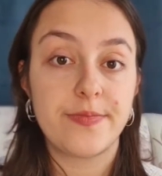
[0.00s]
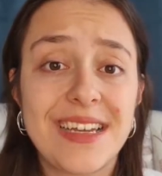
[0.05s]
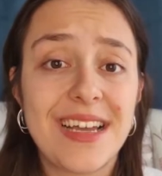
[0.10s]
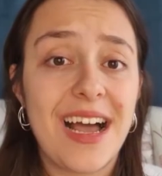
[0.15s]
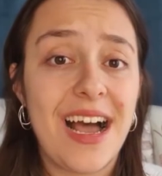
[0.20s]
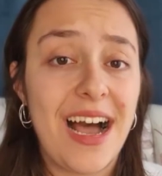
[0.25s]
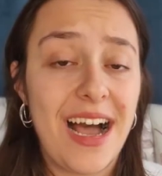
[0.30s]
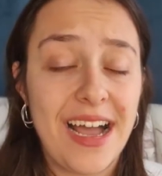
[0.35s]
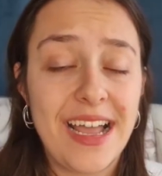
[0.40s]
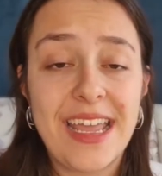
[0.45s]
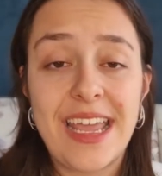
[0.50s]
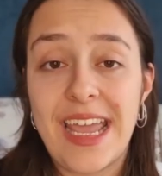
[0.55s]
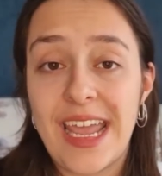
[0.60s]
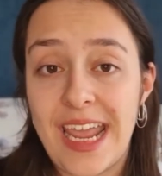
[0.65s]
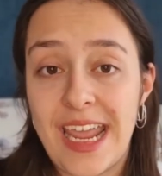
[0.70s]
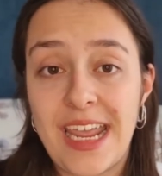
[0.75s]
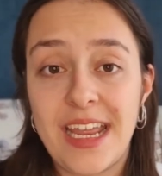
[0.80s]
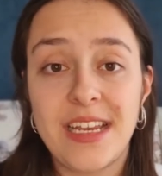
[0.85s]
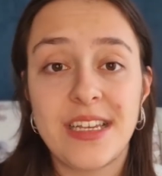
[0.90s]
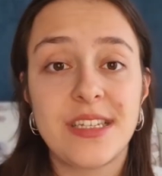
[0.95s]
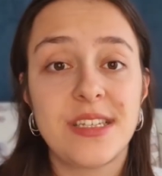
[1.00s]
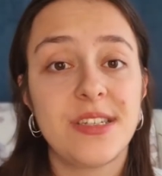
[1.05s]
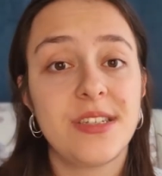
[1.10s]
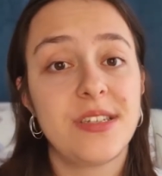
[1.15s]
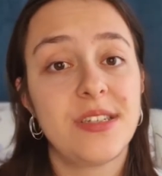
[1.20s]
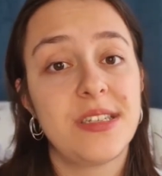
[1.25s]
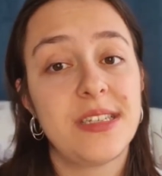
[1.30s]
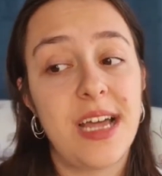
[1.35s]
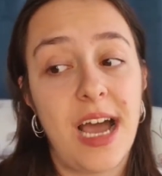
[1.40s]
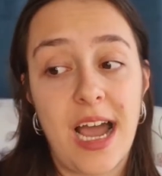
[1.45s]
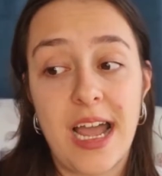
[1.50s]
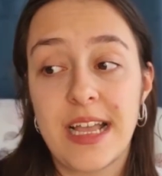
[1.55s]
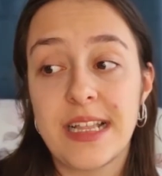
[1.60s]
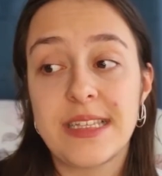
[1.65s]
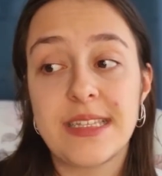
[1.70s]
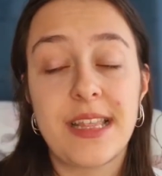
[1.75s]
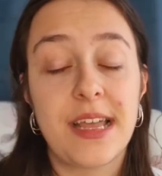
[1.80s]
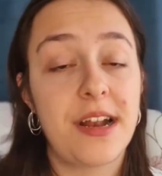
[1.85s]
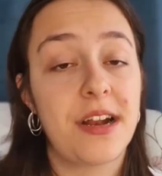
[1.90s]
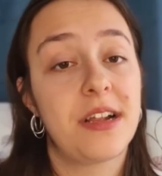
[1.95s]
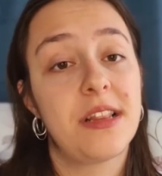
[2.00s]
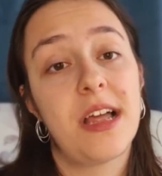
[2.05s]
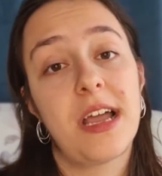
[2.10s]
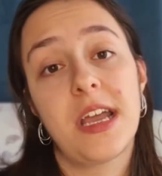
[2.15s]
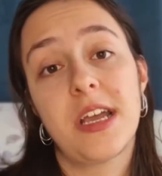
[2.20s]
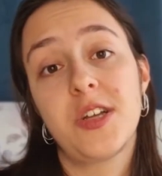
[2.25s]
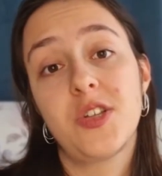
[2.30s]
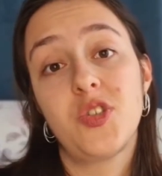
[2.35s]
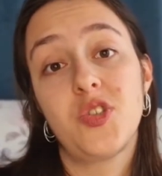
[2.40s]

I hate diets that are like